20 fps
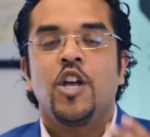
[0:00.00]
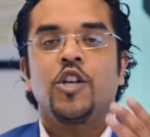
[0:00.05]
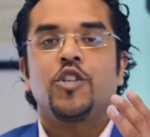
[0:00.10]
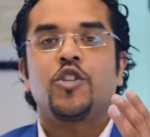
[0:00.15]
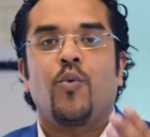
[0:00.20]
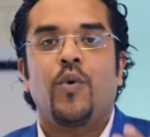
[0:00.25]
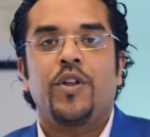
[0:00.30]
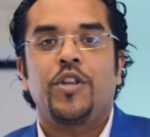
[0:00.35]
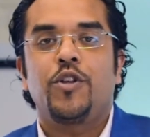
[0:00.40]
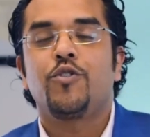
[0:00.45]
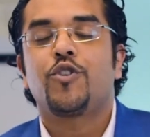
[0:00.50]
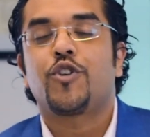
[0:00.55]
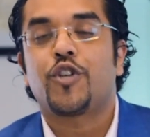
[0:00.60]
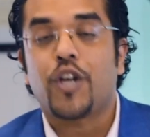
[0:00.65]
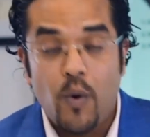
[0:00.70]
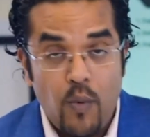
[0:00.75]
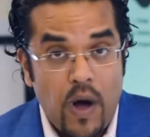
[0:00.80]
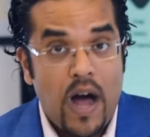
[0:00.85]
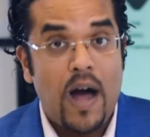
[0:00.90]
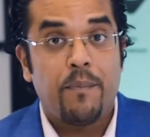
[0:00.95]
So when you
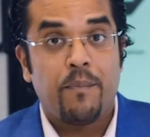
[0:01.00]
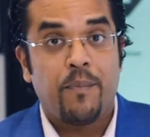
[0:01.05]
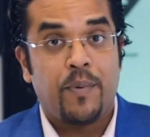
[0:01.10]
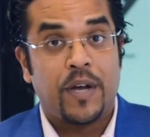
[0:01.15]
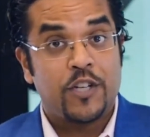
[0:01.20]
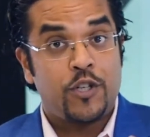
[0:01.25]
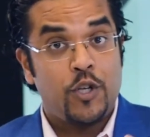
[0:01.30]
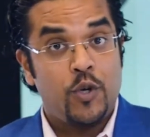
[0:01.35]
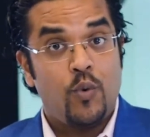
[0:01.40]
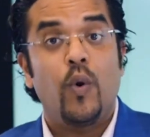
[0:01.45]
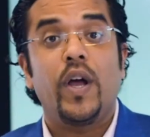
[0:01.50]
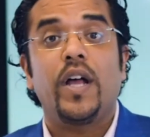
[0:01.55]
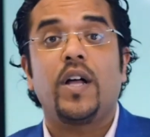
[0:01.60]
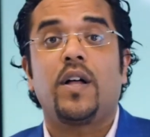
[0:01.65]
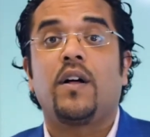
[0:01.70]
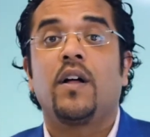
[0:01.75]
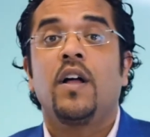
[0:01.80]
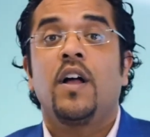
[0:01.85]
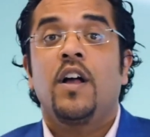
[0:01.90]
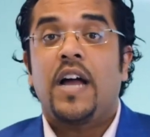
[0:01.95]
show up, because you
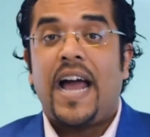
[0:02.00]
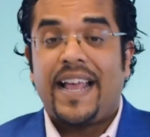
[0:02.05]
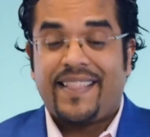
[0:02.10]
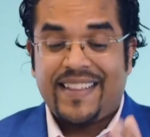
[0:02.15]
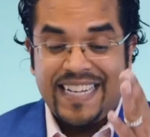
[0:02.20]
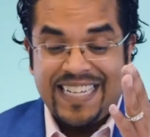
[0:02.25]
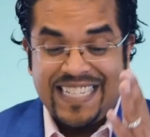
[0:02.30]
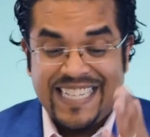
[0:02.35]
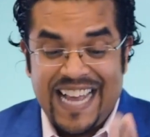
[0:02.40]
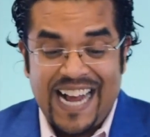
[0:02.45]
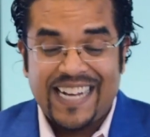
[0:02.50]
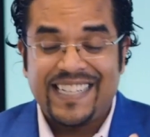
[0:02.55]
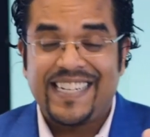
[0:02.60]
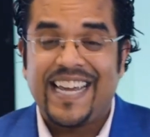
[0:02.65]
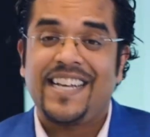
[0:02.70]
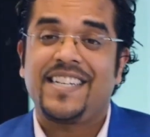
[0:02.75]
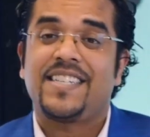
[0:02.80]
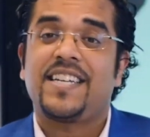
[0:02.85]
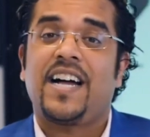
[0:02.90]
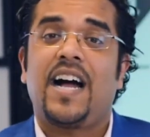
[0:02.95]
will, at the exact
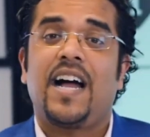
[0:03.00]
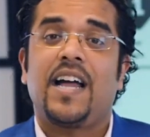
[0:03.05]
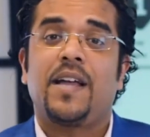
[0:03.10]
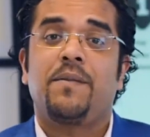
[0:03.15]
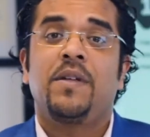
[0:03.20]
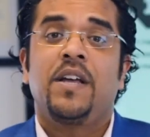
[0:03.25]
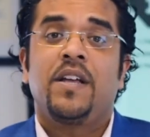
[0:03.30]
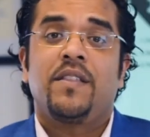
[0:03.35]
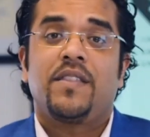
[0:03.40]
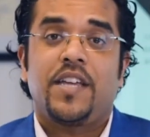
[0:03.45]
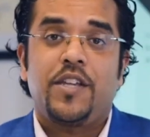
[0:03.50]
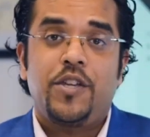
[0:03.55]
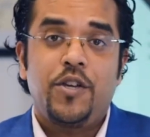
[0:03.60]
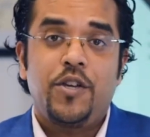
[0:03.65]
date and time that